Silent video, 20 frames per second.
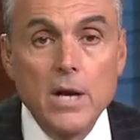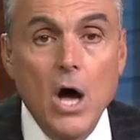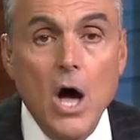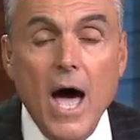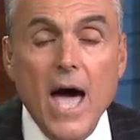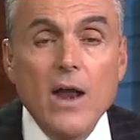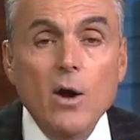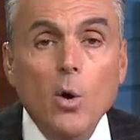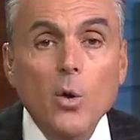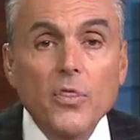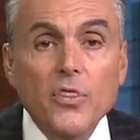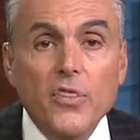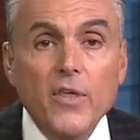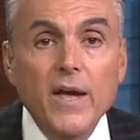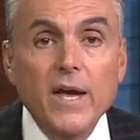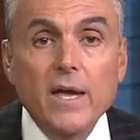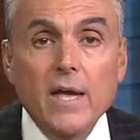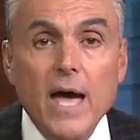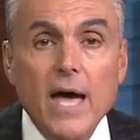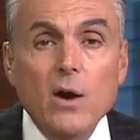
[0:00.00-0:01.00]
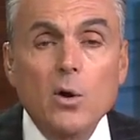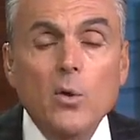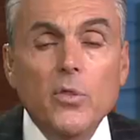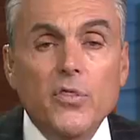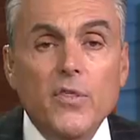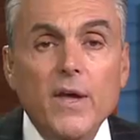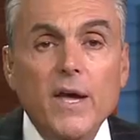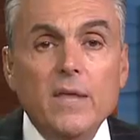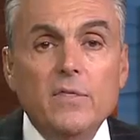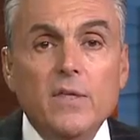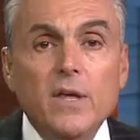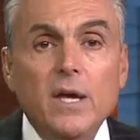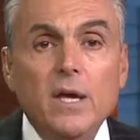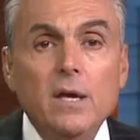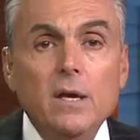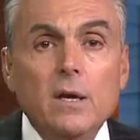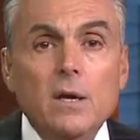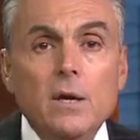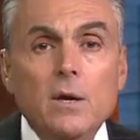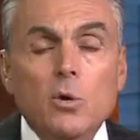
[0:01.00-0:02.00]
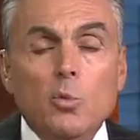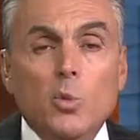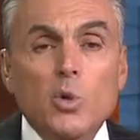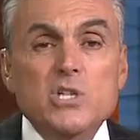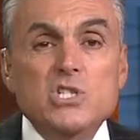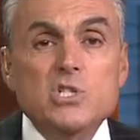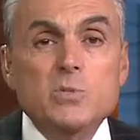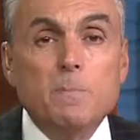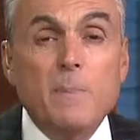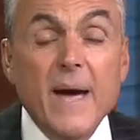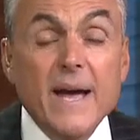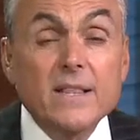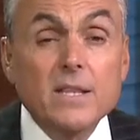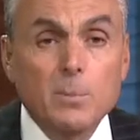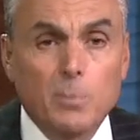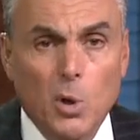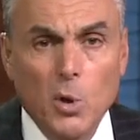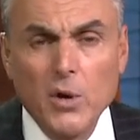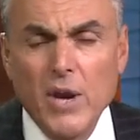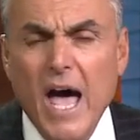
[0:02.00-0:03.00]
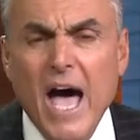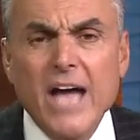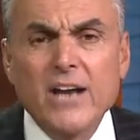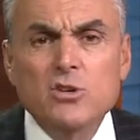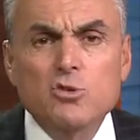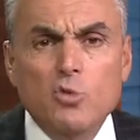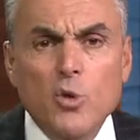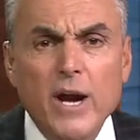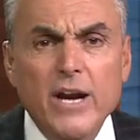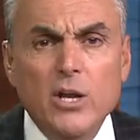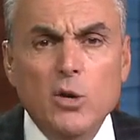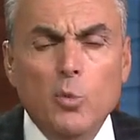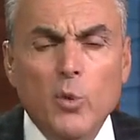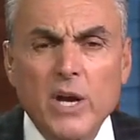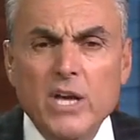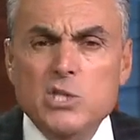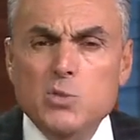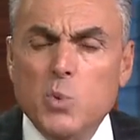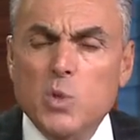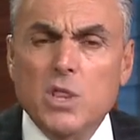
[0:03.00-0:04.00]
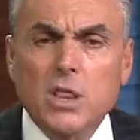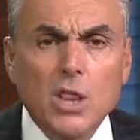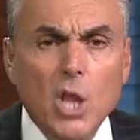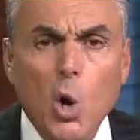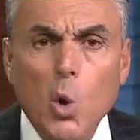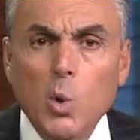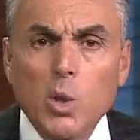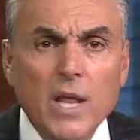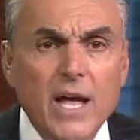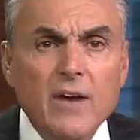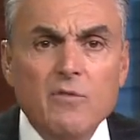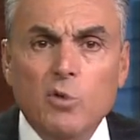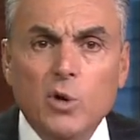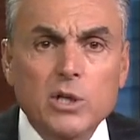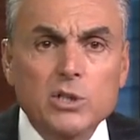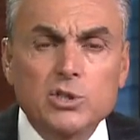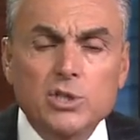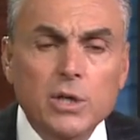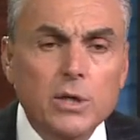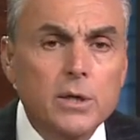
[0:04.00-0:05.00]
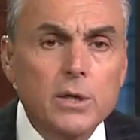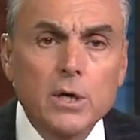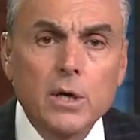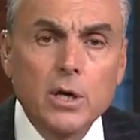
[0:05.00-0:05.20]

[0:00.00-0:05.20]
No, I don't think the respectable non-traded REITs with low leverage